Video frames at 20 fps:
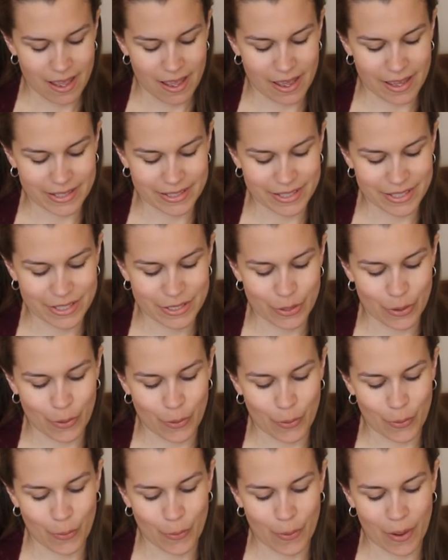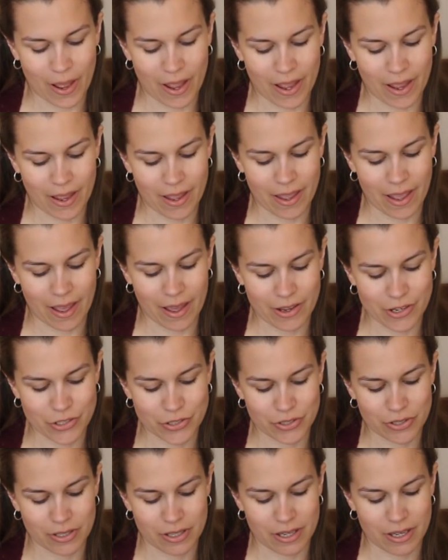And so I
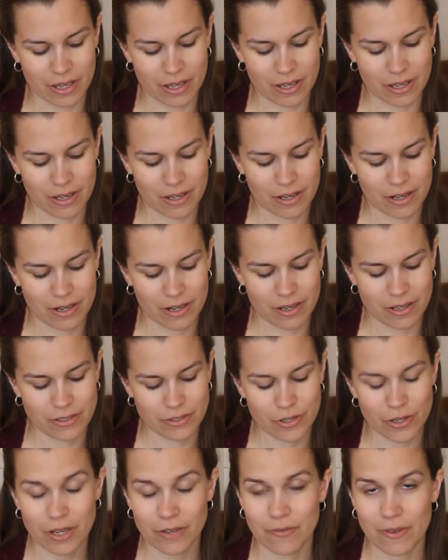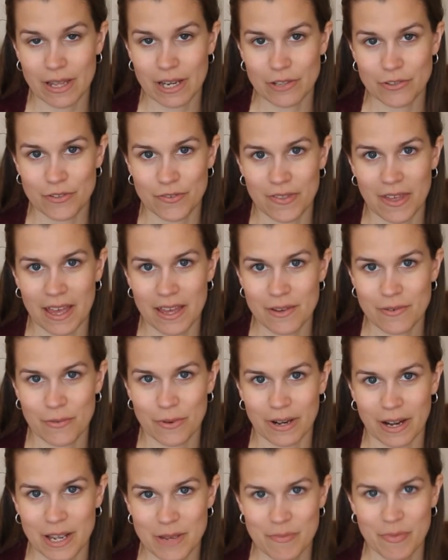actually took advantage of that
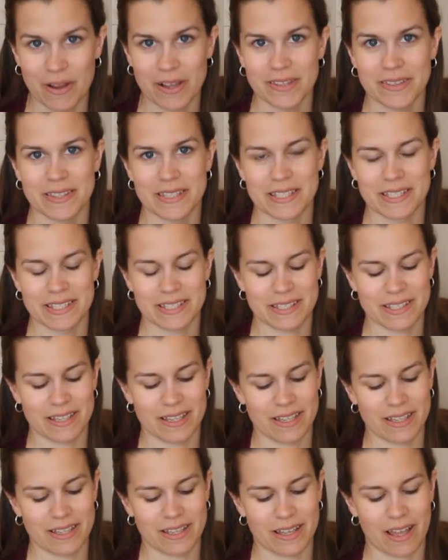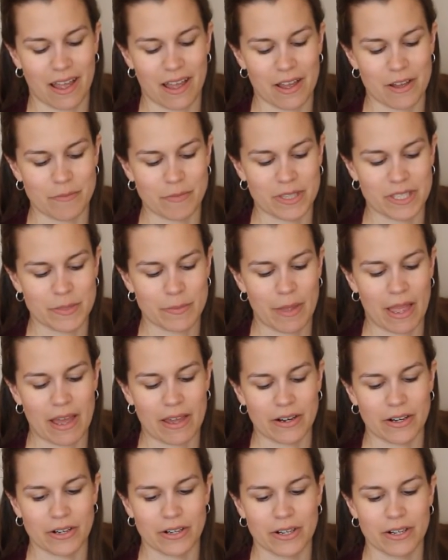when I bought this um, this
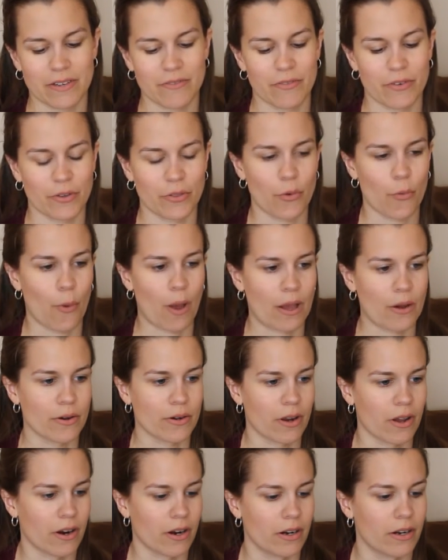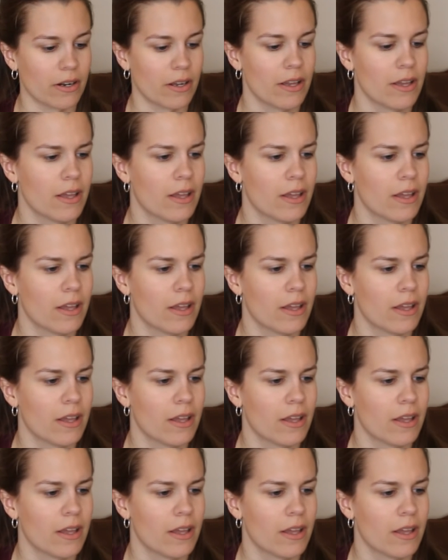pattern for the Wild Heart